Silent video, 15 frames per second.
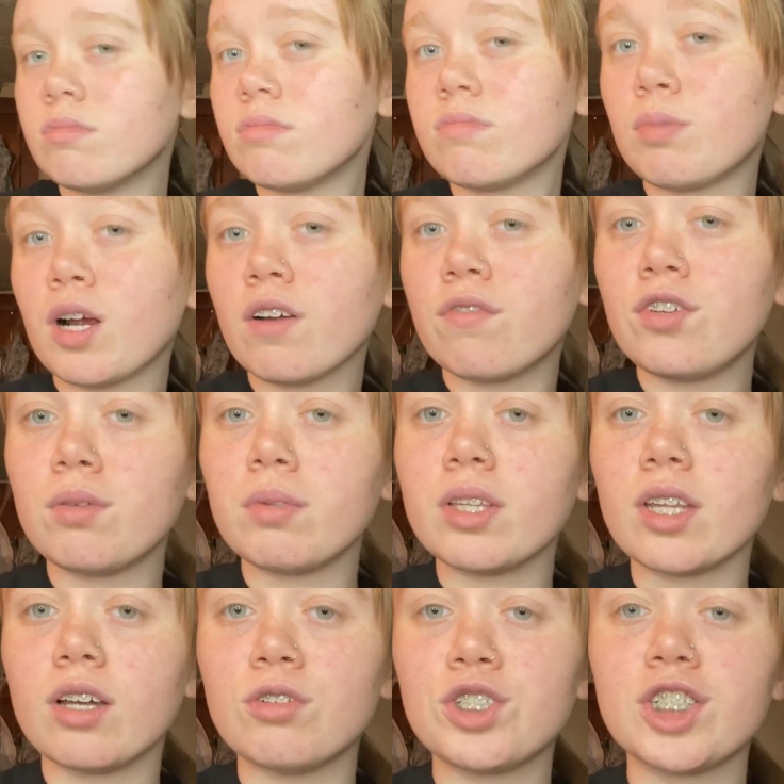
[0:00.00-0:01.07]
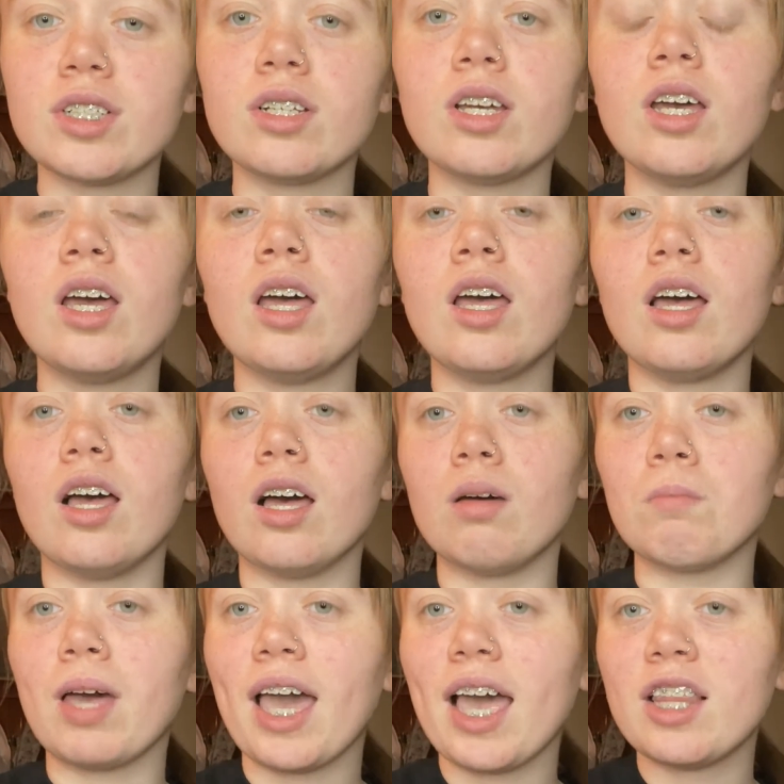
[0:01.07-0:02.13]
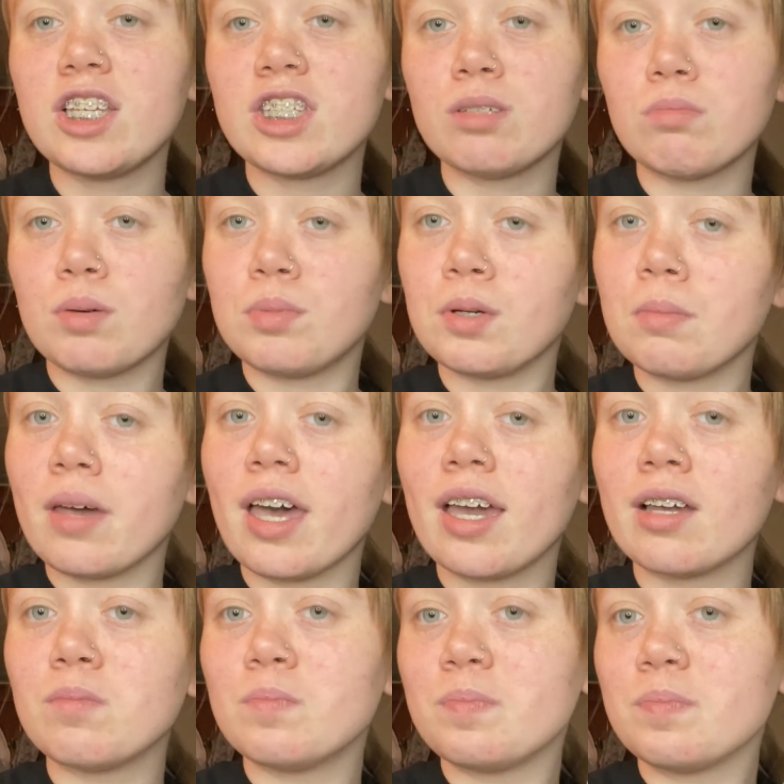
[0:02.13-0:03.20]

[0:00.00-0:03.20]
perfume and lotion. Um, I had this in my book bag